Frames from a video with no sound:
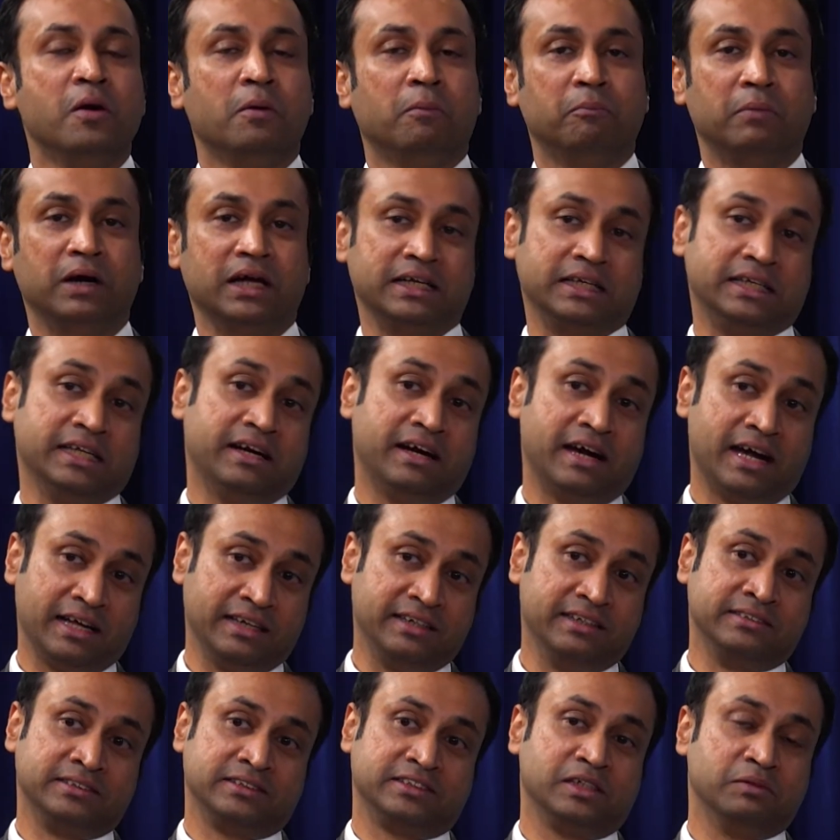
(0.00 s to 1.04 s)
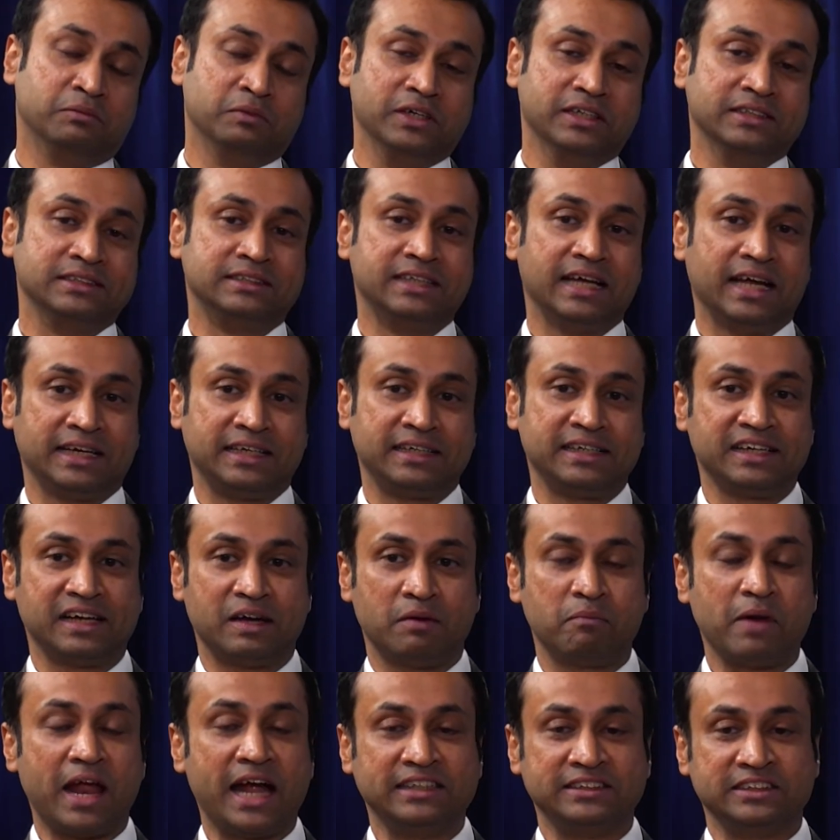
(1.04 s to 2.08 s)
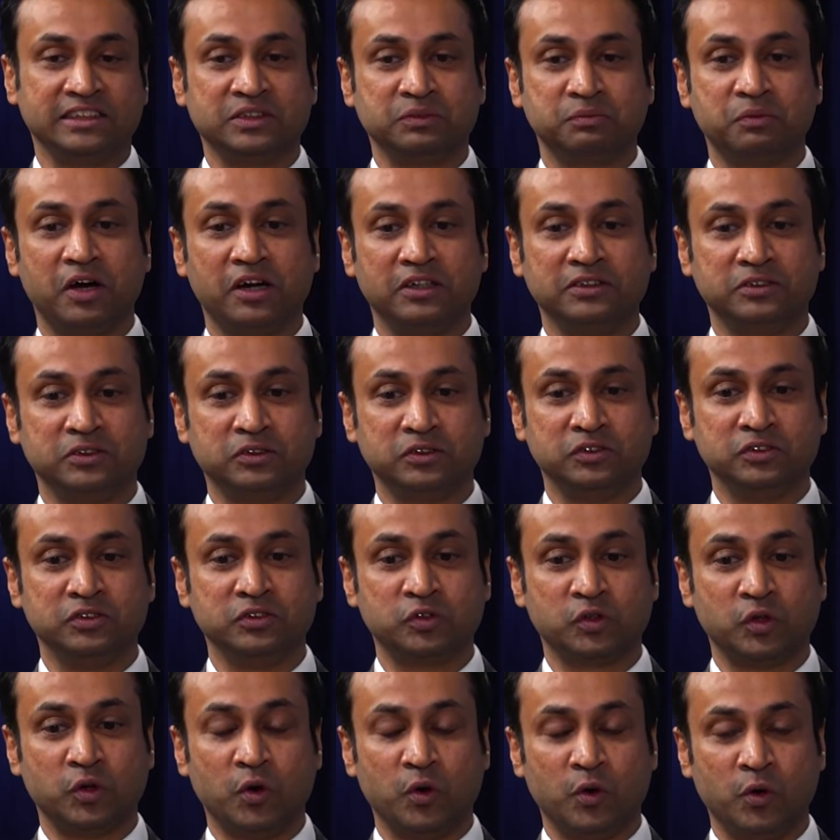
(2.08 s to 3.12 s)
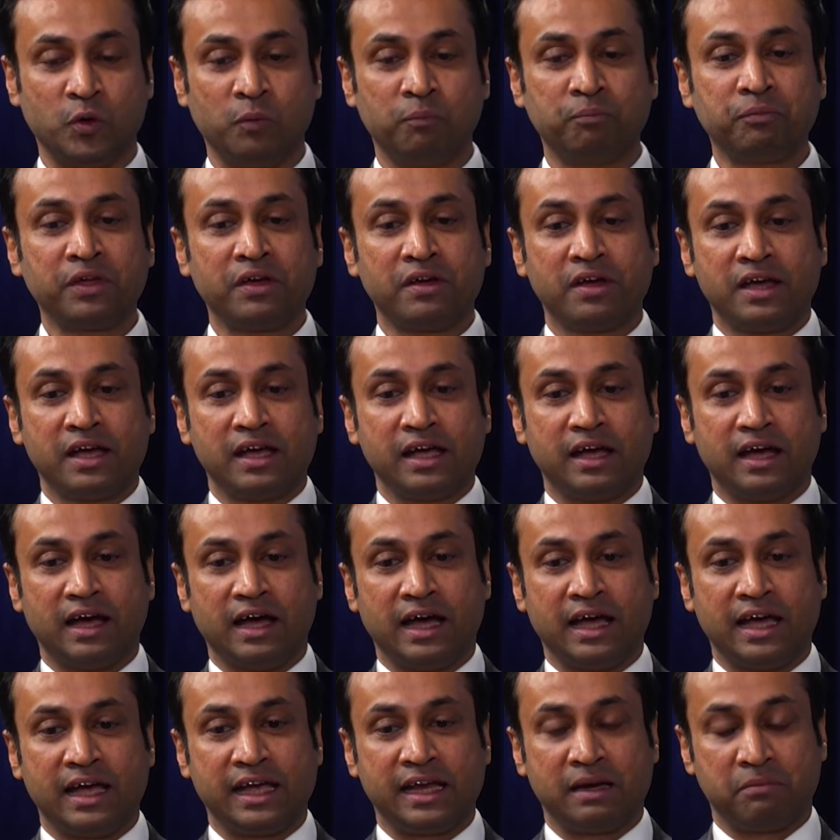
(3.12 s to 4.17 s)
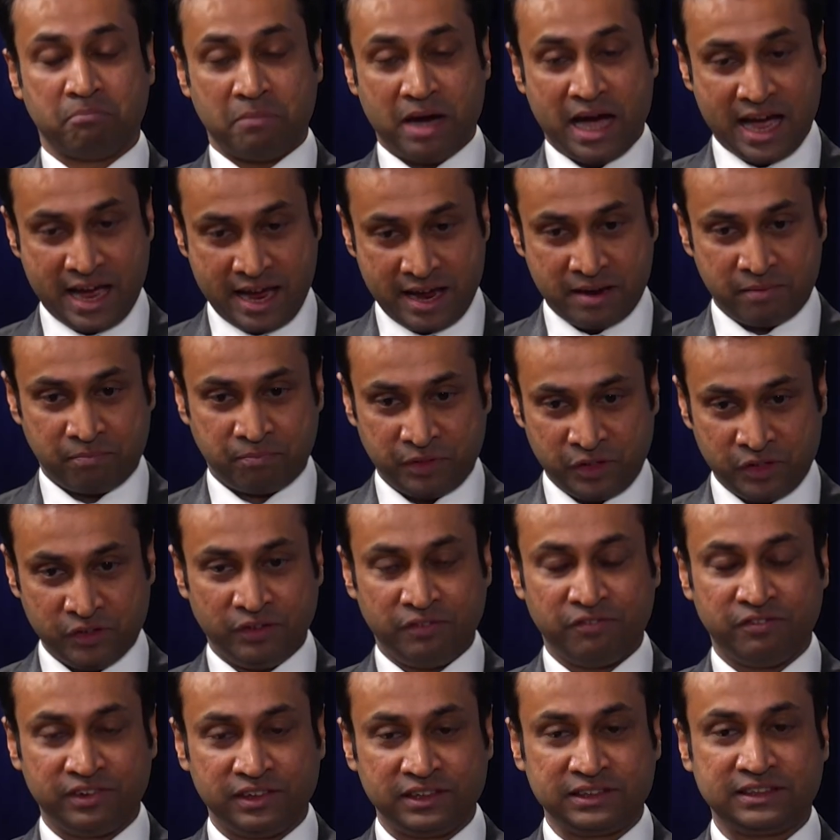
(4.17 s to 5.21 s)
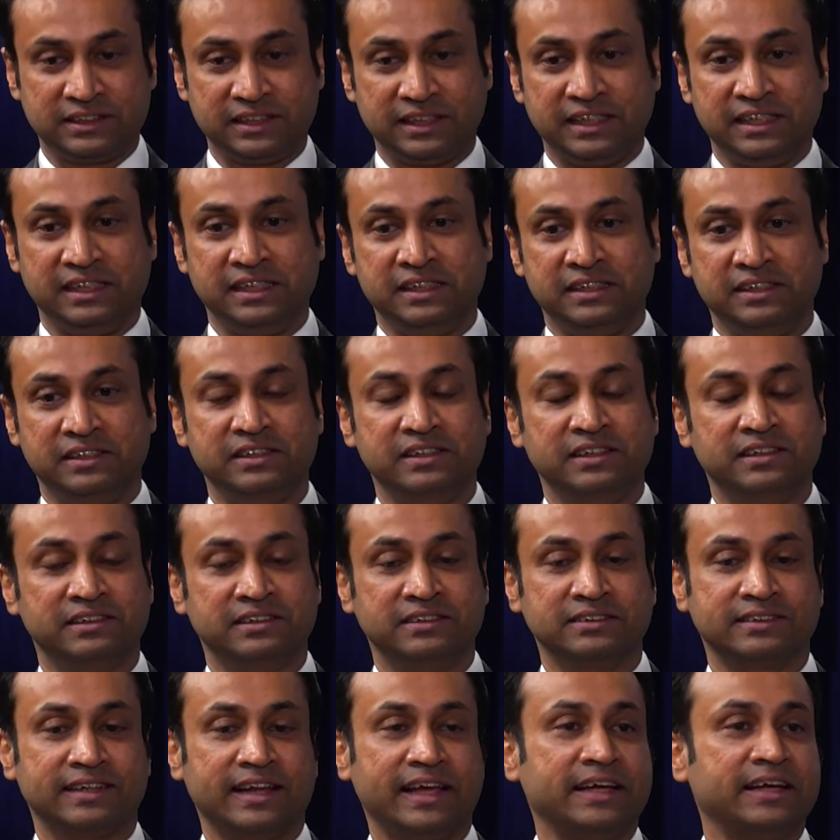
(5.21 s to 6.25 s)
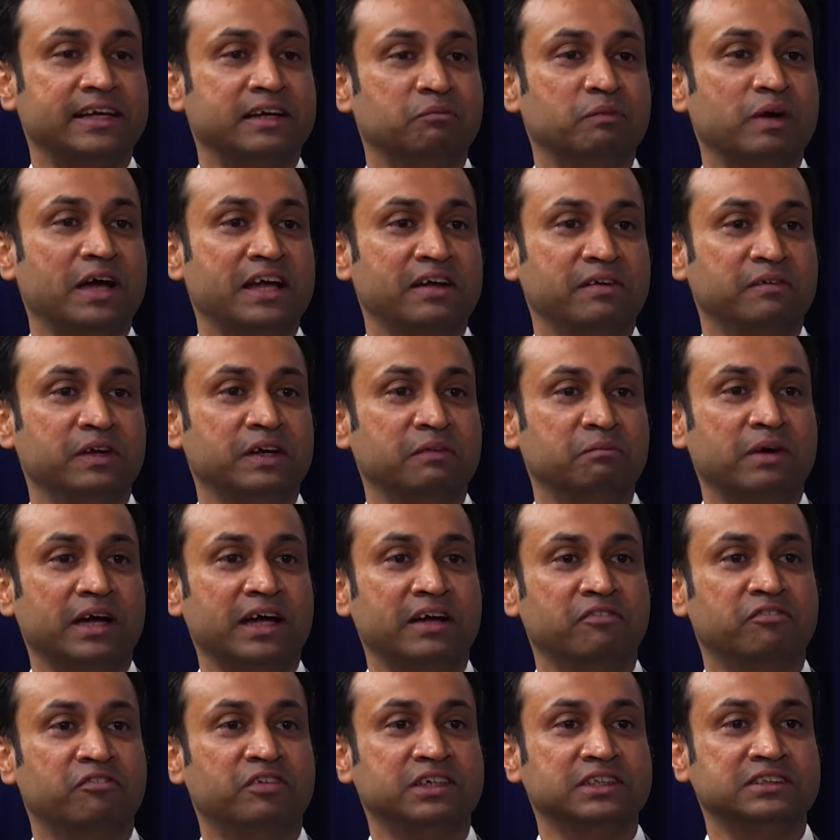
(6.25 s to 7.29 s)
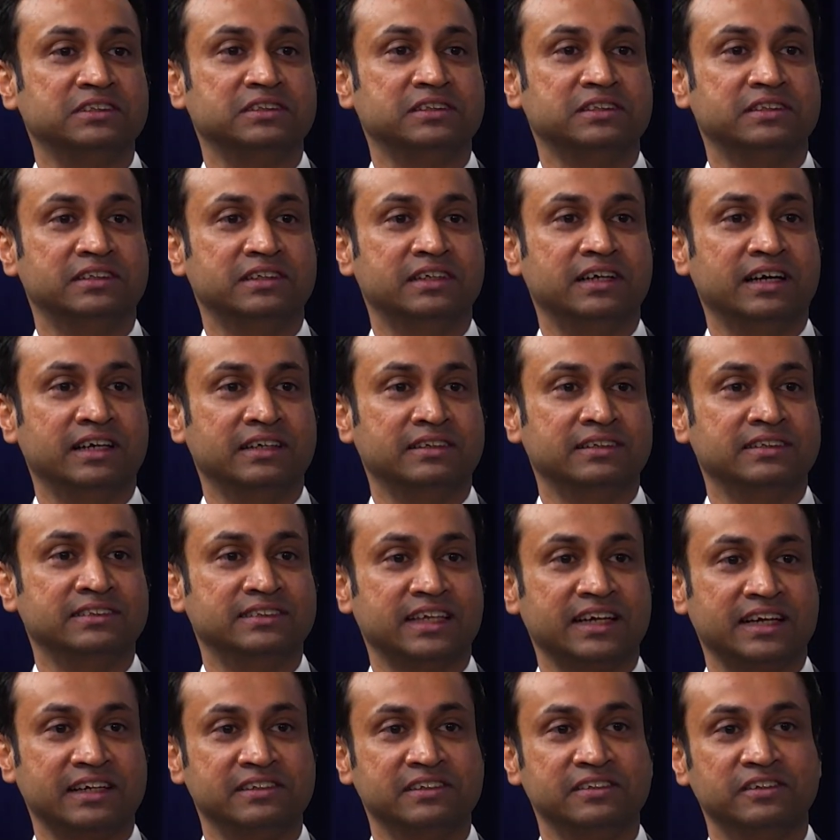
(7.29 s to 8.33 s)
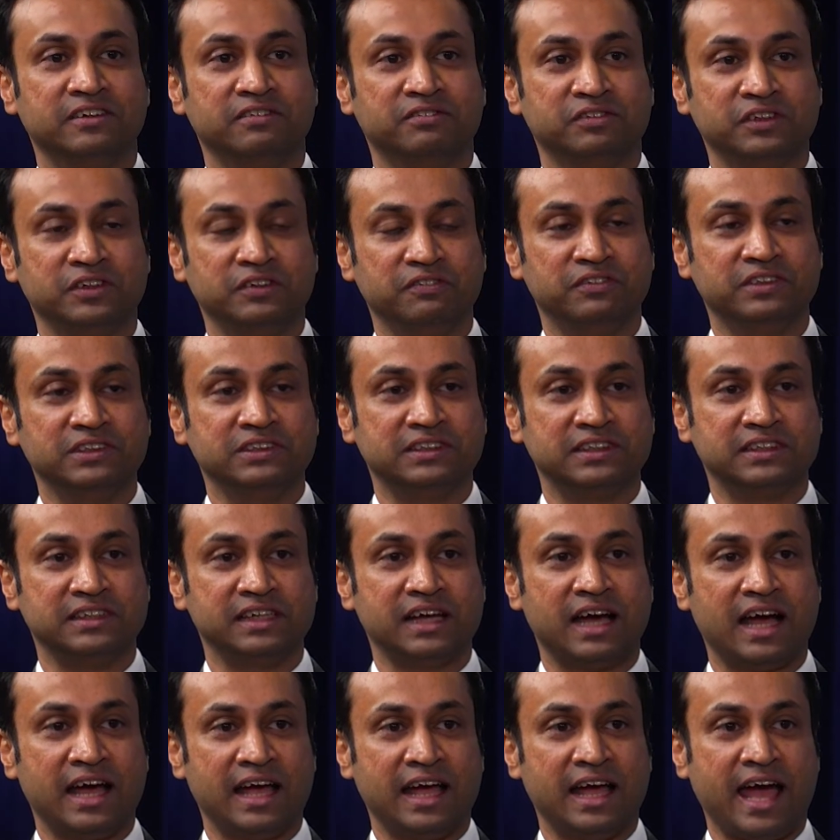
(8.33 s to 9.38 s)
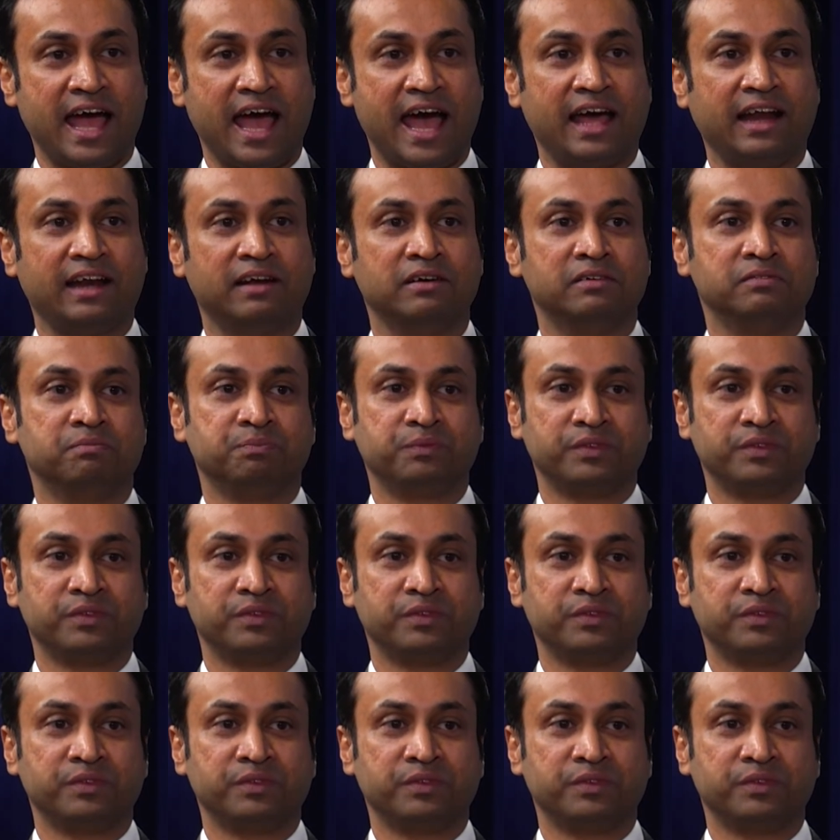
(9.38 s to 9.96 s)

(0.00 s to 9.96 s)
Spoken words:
But there are other stimulus that plants respond to. So in my university years, like in my first year and the second year of university, I had a